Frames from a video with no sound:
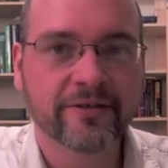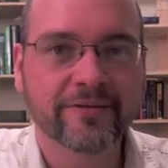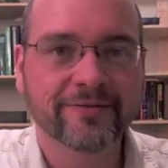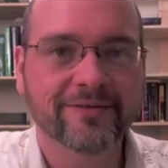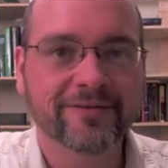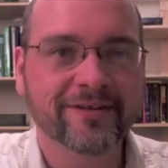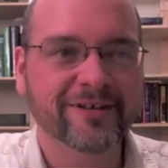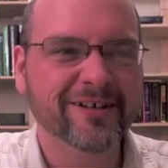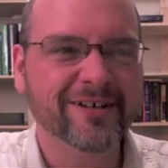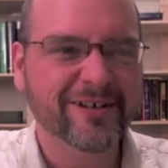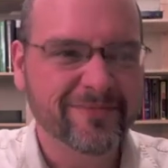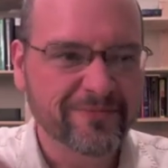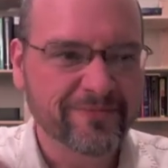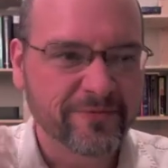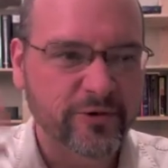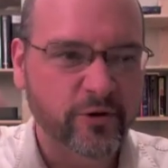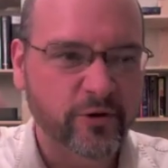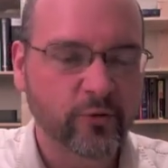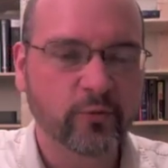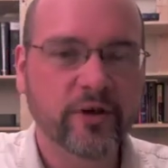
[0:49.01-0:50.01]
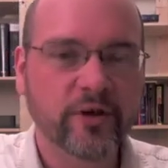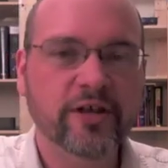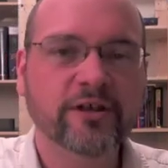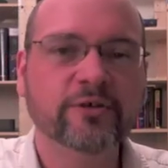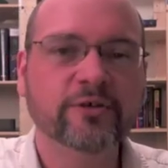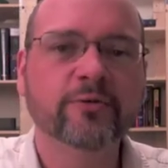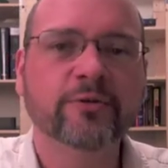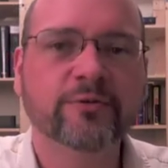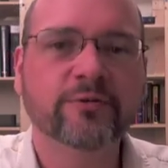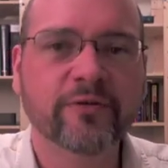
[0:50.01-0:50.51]
the way
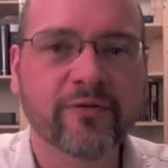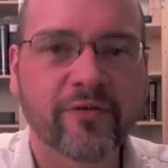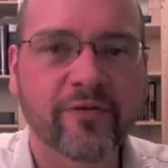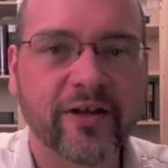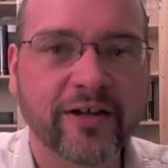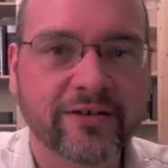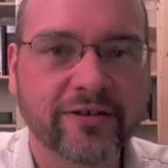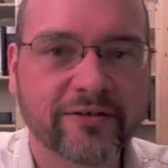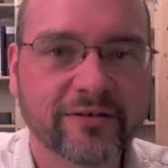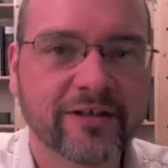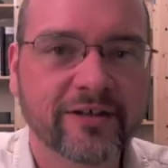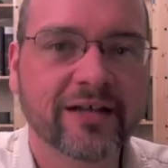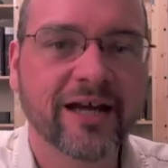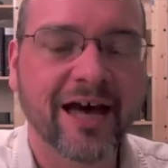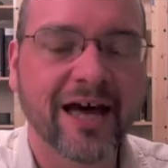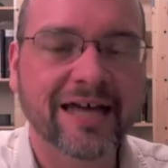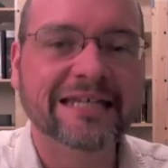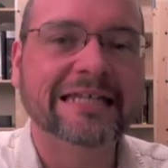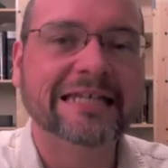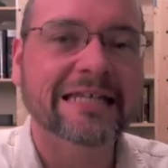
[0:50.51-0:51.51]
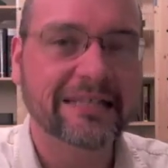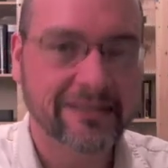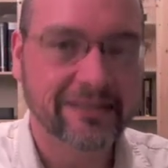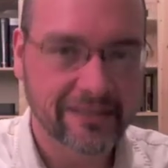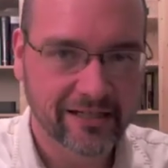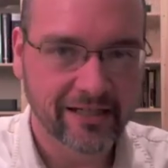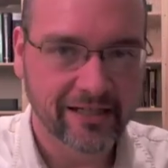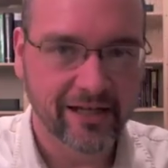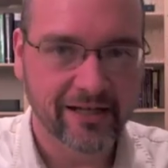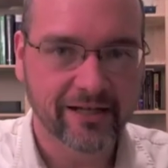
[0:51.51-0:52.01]
you would reflect to that ideal
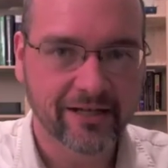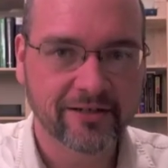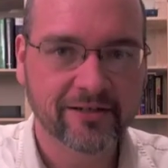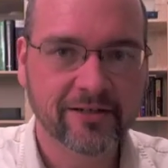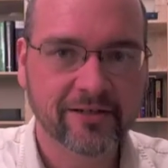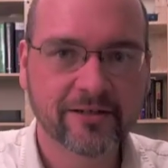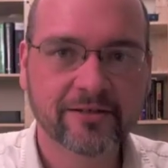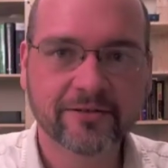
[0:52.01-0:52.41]
client.